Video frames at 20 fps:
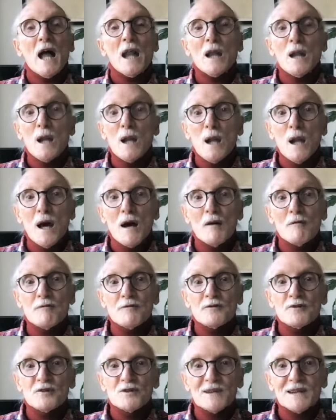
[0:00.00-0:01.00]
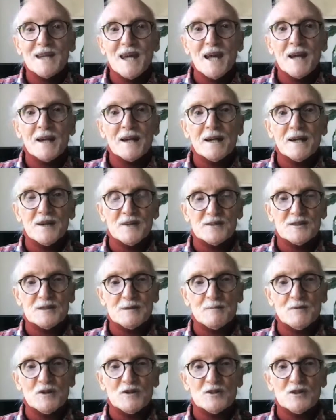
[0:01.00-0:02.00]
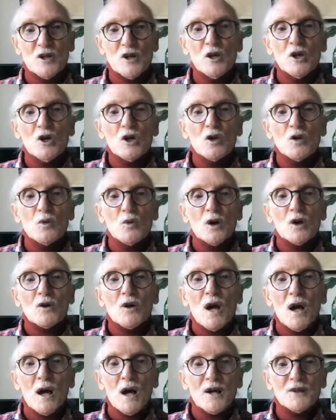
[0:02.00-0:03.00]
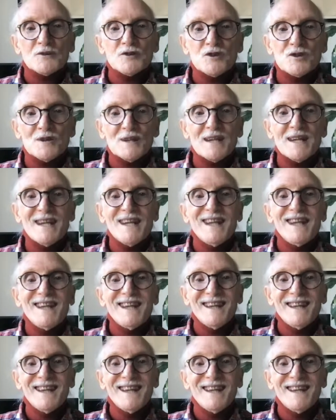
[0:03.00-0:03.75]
love to get customers who are utterly